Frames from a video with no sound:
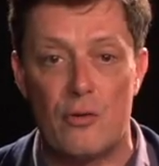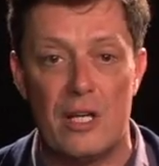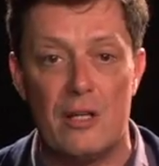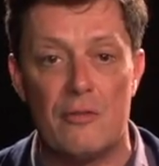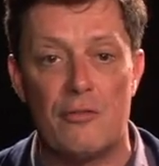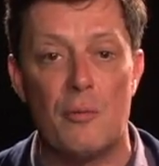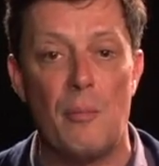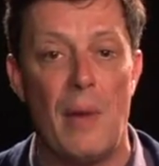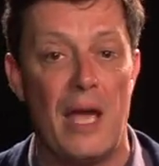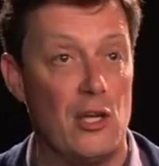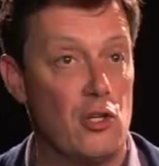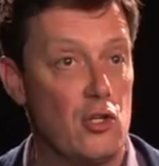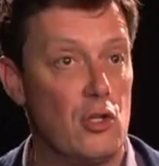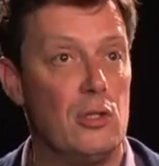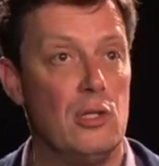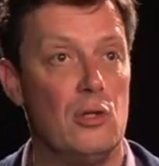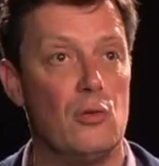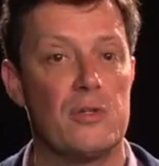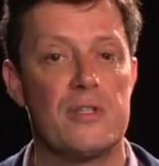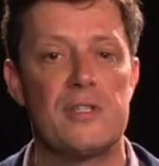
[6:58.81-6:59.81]
information
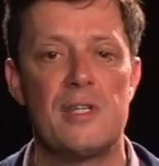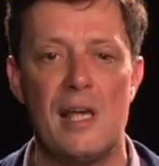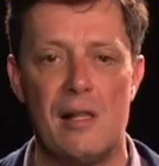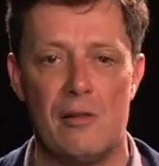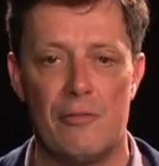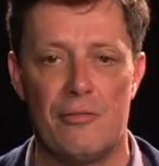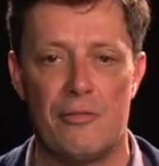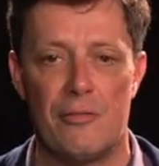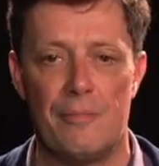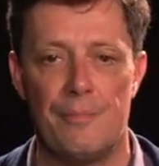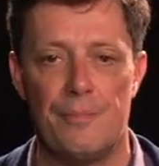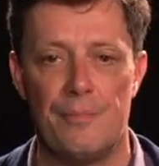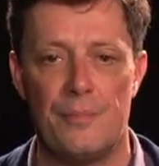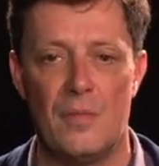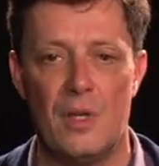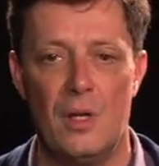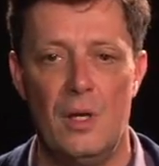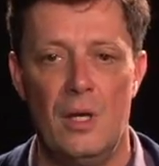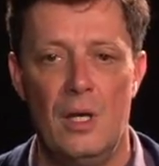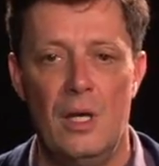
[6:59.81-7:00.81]
yourself.
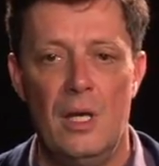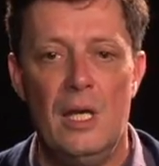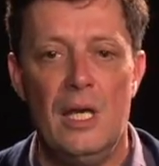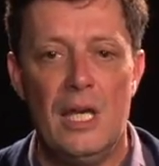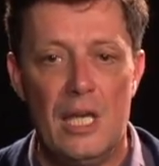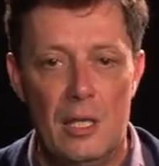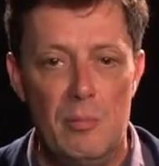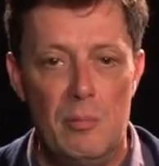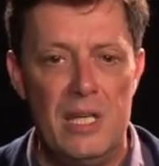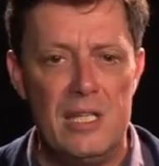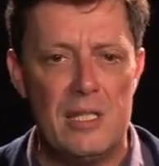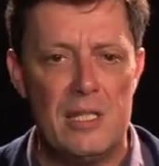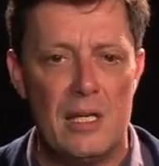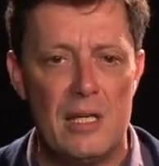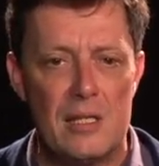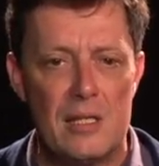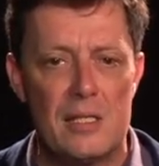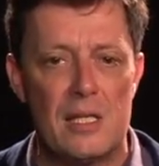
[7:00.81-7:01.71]
In meetings,